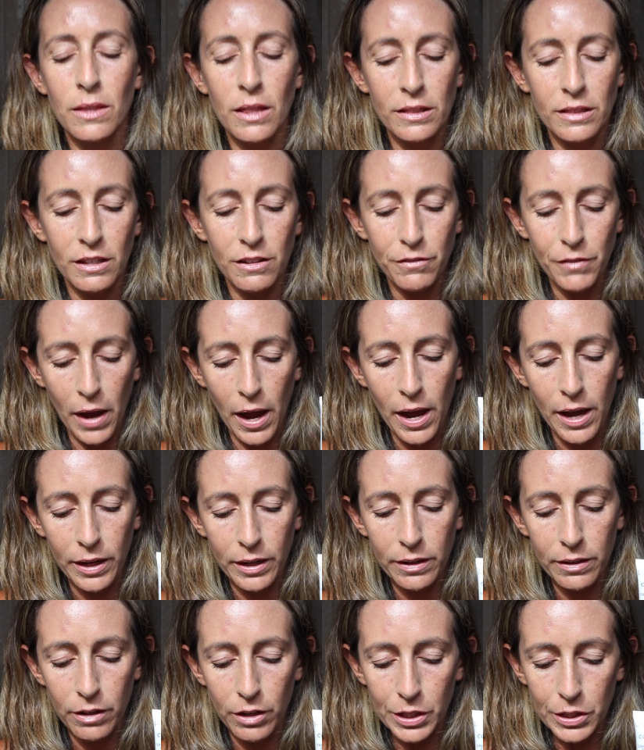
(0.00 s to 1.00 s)
that they've
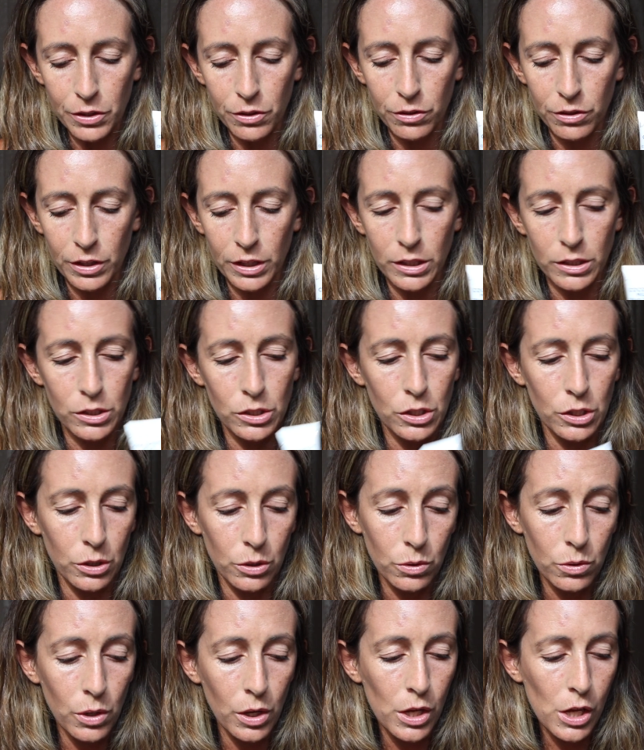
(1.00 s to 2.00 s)
added other things
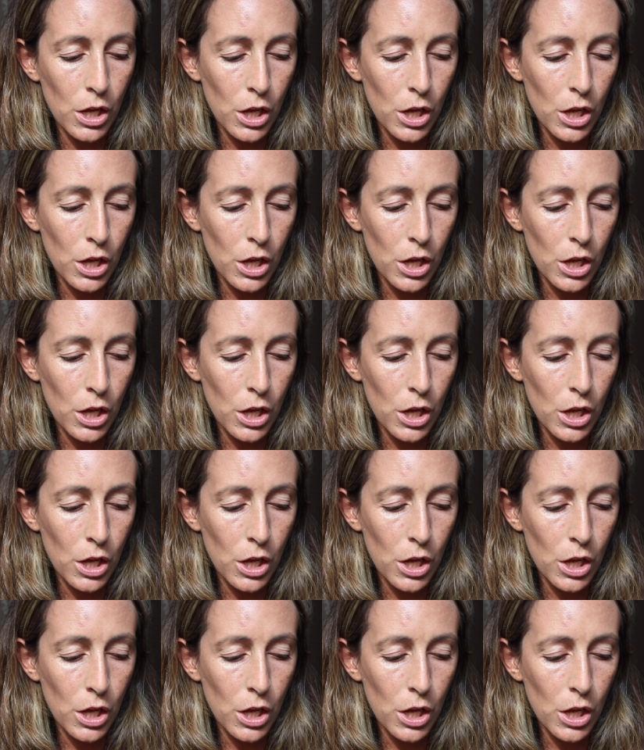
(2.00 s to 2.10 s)
to.